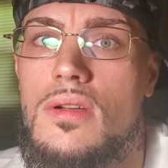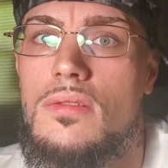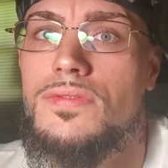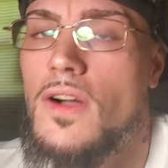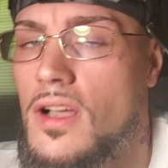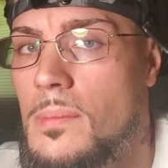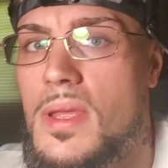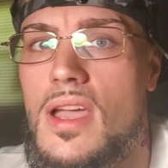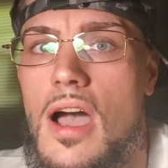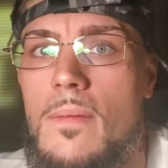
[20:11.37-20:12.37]
Fucking
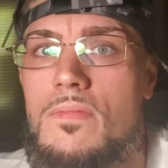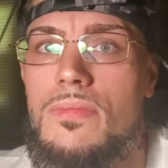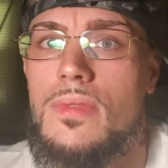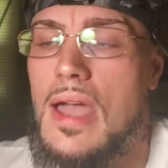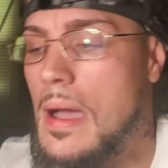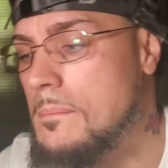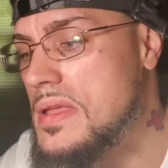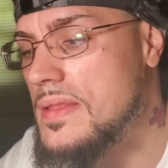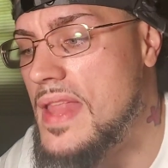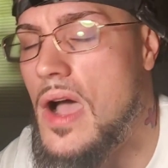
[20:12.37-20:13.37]
me up.
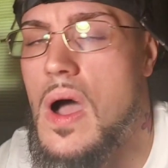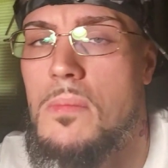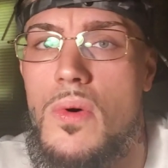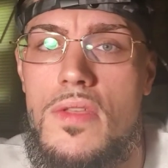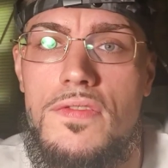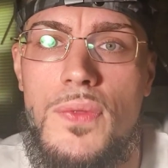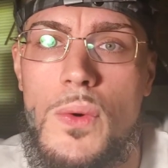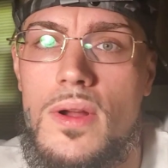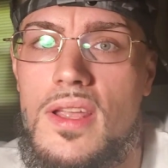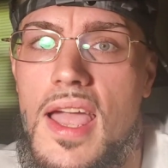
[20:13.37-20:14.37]
Now I'm on the
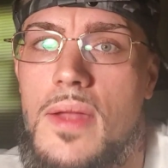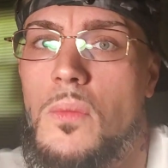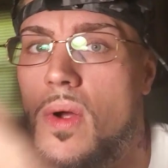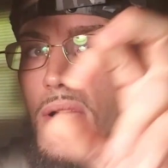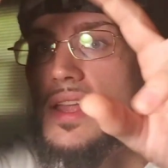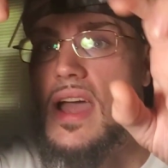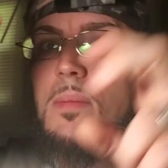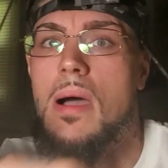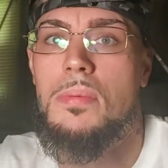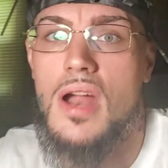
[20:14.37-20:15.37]
floor again, working out
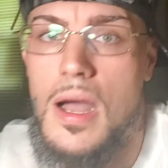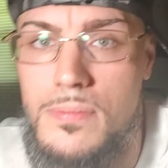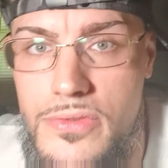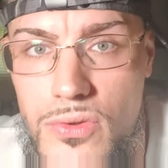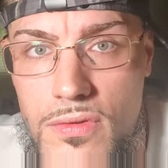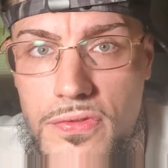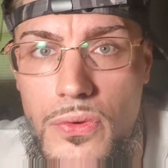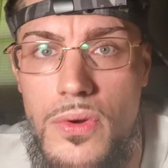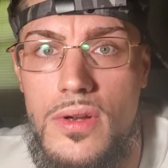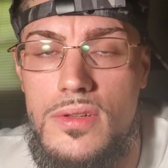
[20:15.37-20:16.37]
my problems on the
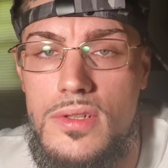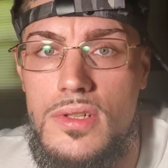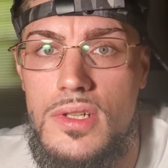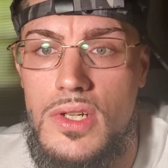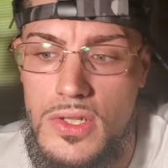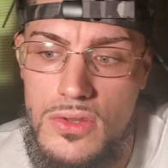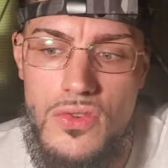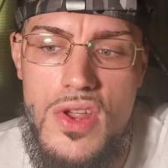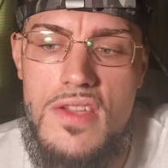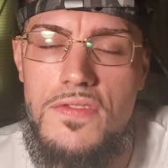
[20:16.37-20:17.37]
floor.
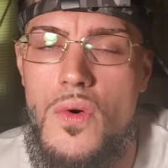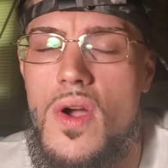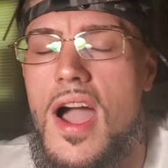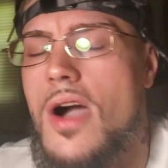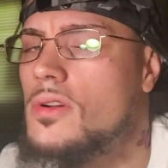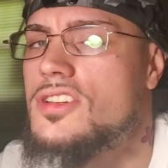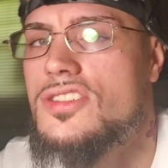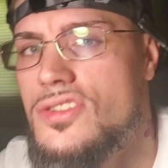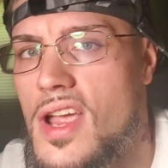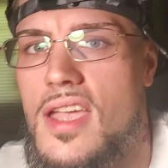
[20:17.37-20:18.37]
3-4 hours
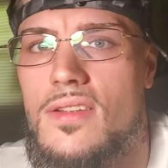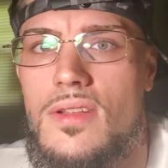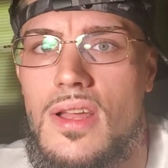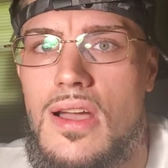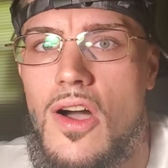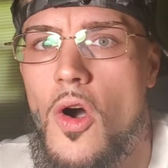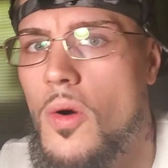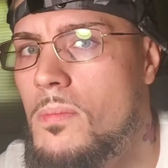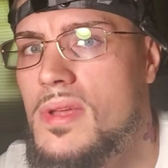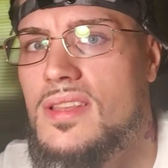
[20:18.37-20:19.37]
straight.
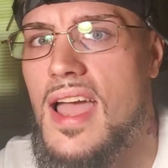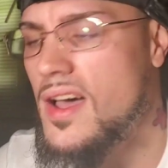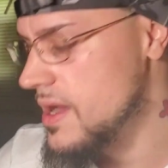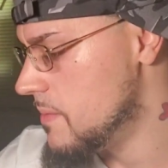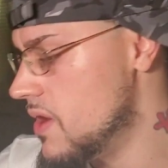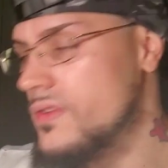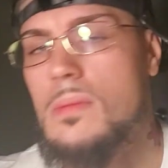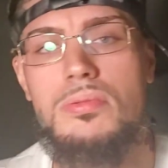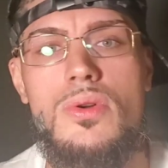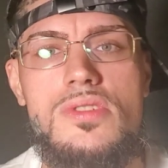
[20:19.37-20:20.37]
Holding me down. I'm already
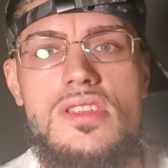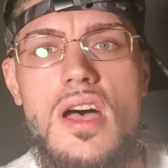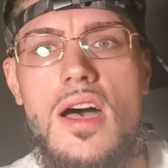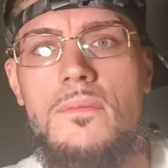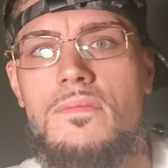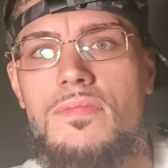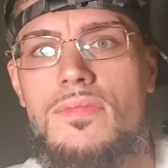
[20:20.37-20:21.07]
bruised up.